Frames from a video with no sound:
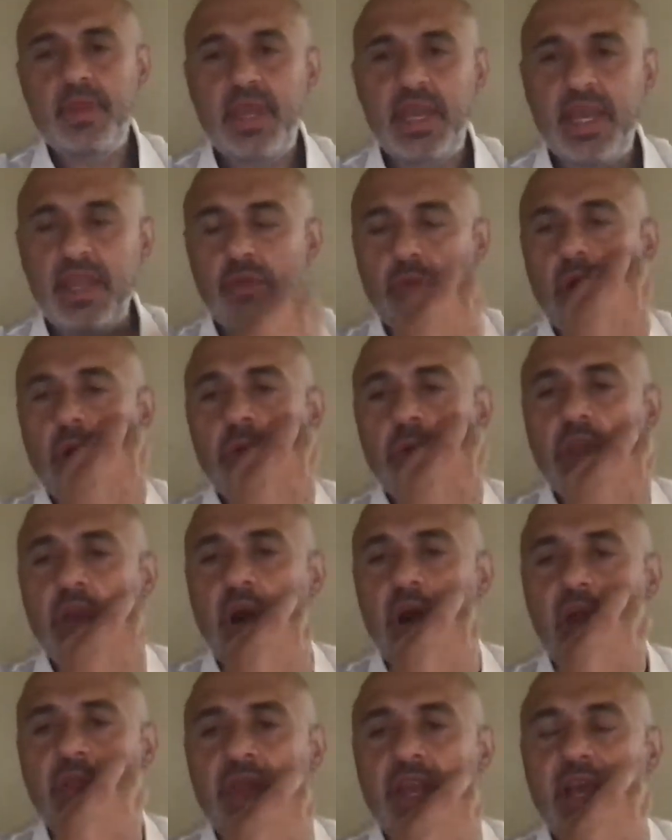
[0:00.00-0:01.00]
It's what we
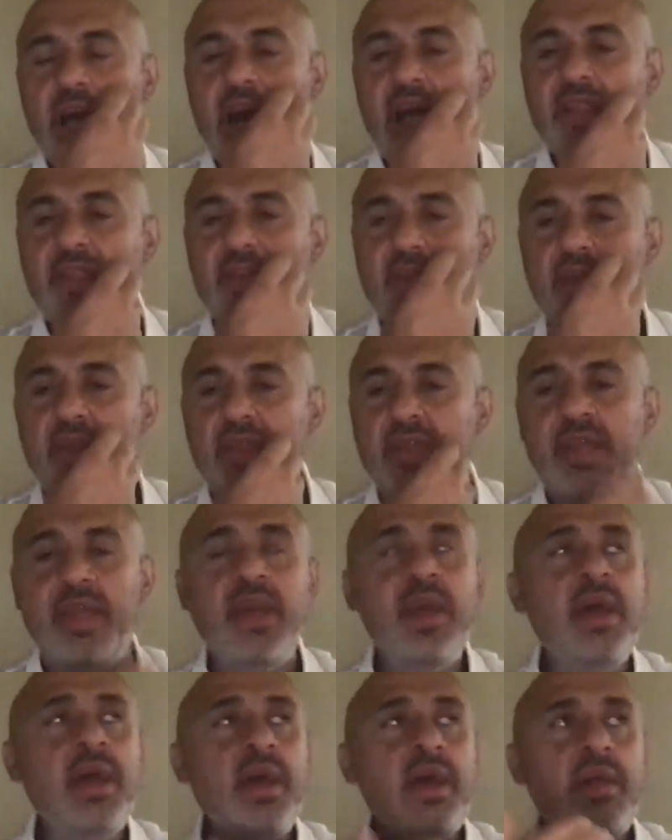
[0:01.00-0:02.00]
call the
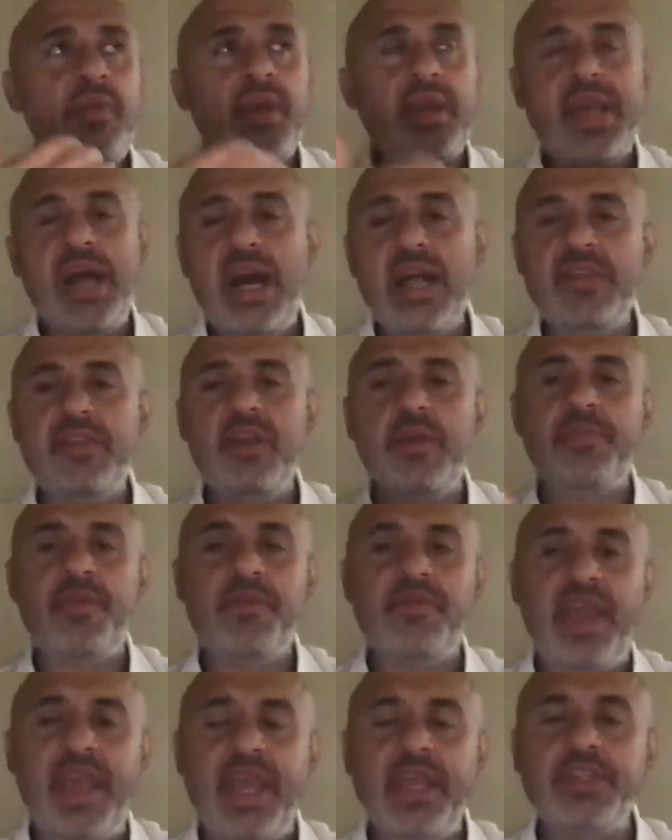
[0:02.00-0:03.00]
concept
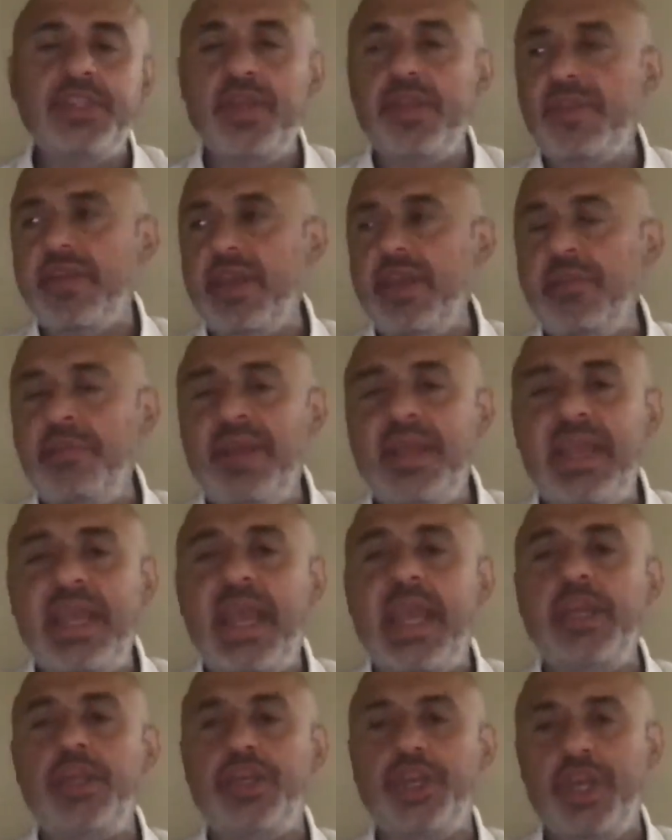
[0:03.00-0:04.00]
of agency
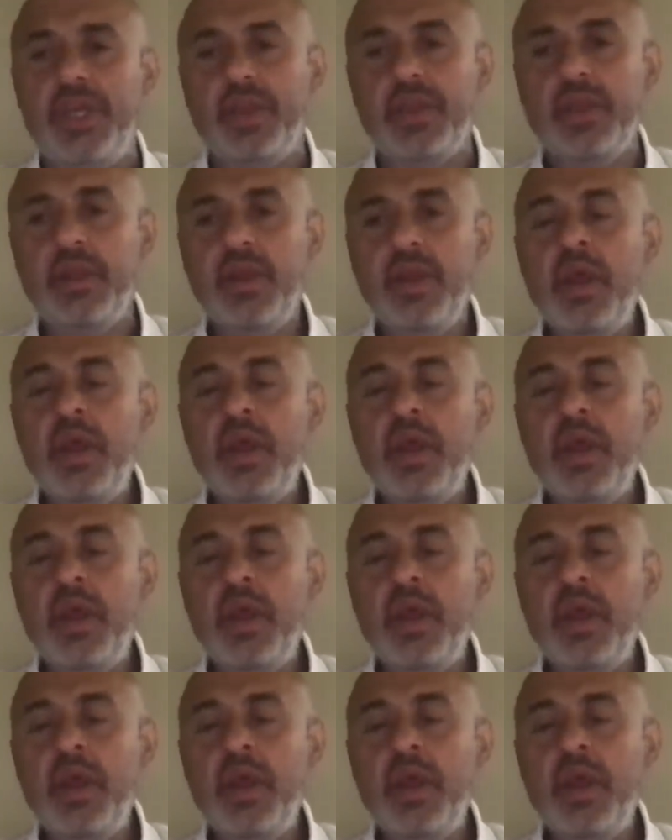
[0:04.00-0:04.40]
mediation.